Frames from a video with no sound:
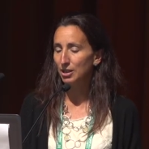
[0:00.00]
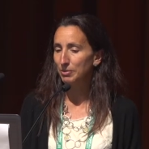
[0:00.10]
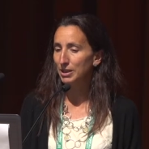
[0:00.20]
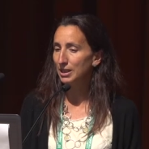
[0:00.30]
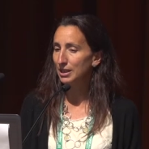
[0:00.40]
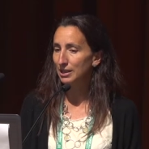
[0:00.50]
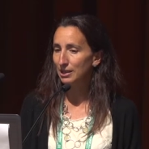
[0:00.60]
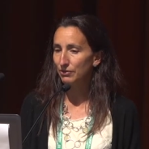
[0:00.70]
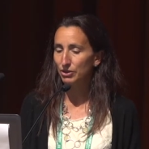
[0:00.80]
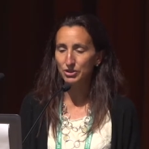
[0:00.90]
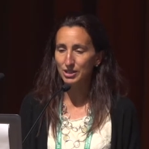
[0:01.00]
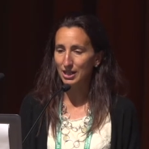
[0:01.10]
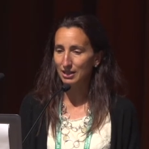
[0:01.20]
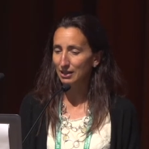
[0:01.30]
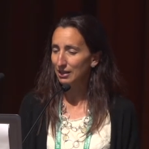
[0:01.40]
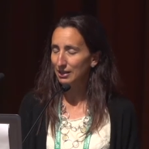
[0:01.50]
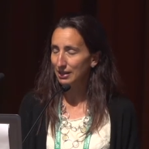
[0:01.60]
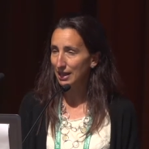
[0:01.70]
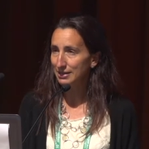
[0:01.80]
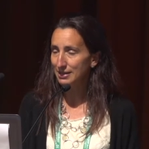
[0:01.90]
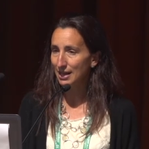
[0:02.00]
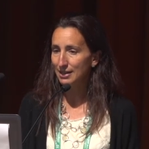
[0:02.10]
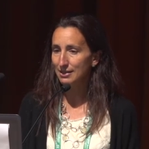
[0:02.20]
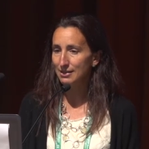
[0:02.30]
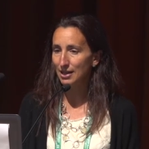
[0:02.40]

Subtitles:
kidney and liver status,